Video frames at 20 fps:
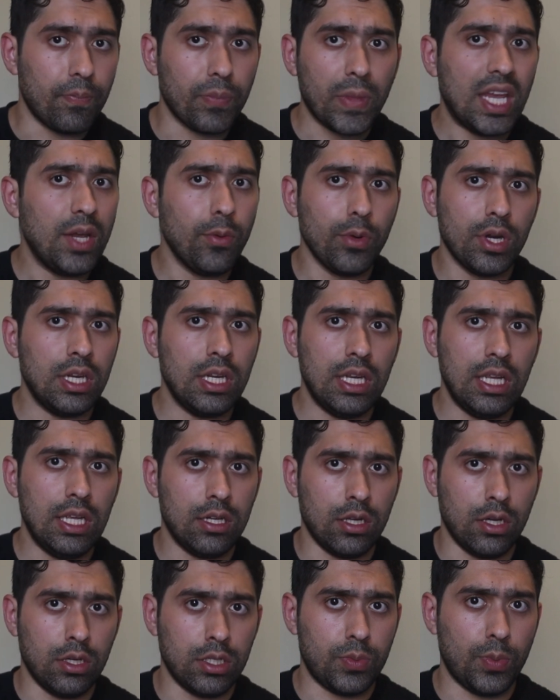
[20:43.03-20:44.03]
He wouldn't
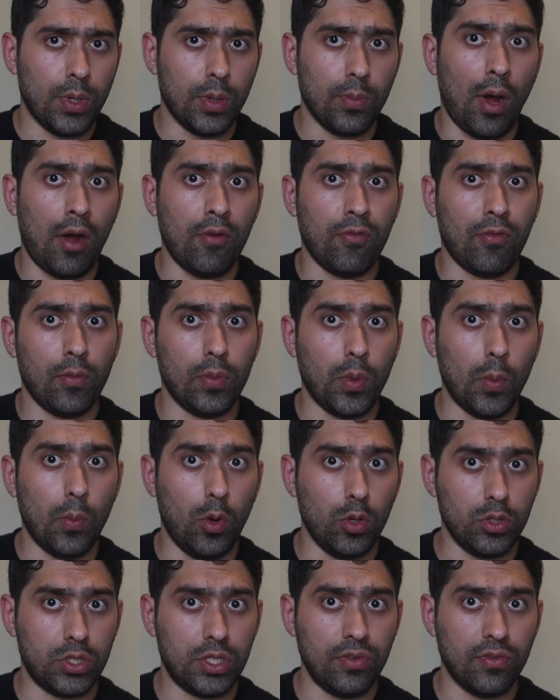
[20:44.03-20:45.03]
need a Spirit Bomb from the
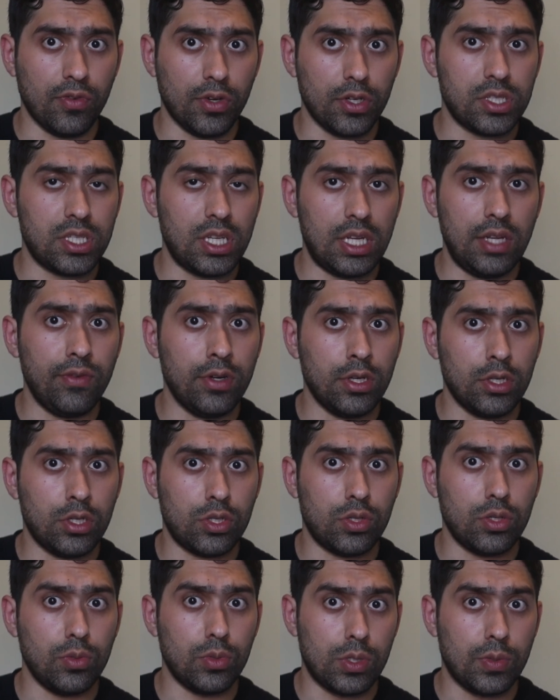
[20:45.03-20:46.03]
multiverse. Even a
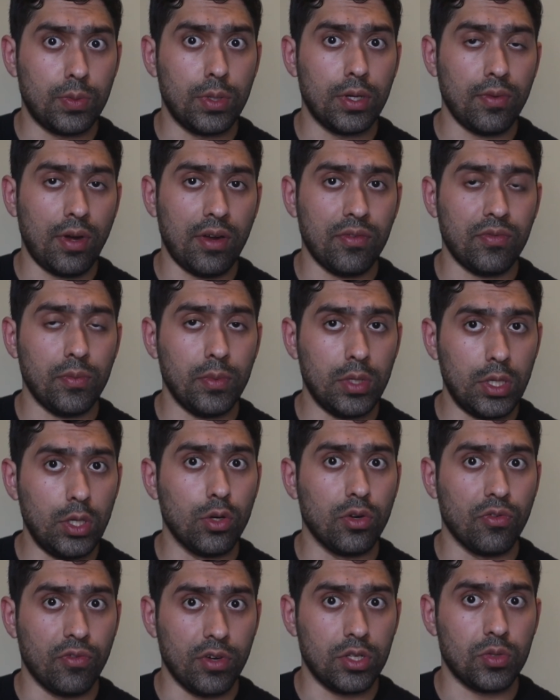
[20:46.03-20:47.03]
Spirit Bomb from the
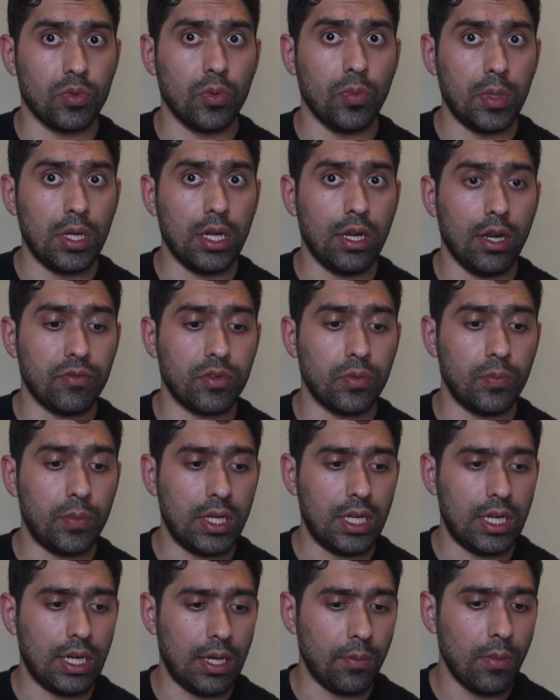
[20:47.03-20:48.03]
universe would be enough to
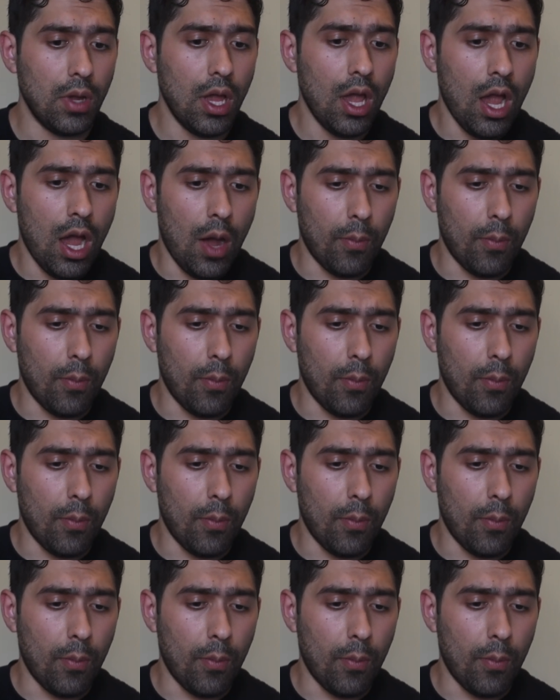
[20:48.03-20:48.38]
beat him.